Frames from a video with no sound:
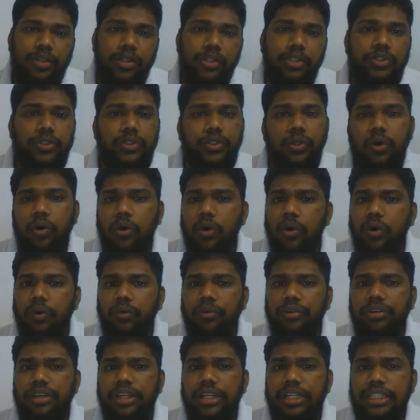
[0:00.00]
So
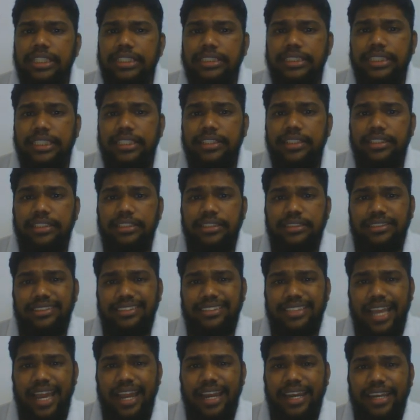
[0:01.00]
we will consider
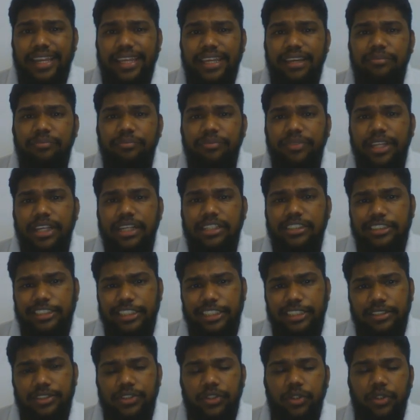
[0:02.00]
scandium, then zinc.